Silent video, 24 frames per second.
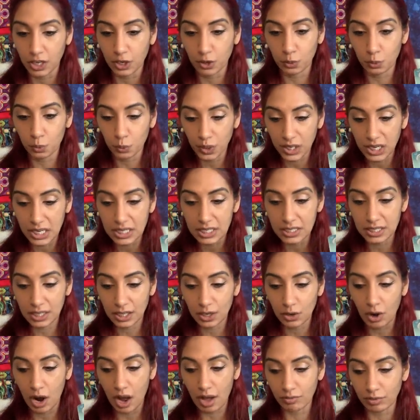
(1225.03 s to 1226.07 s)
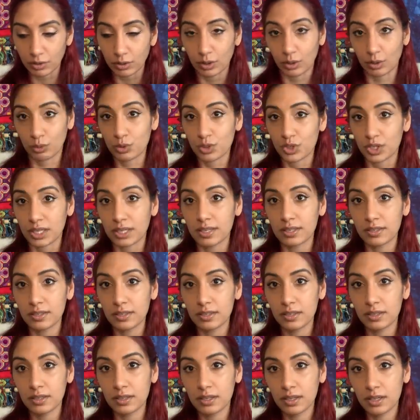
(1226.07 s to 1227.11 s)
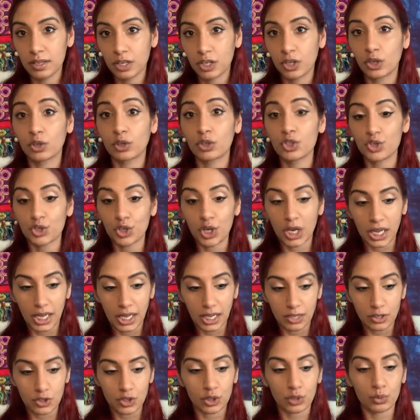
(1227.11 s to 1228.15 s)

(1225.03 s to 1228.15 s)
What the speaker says: You're witnessing your evolution, your change.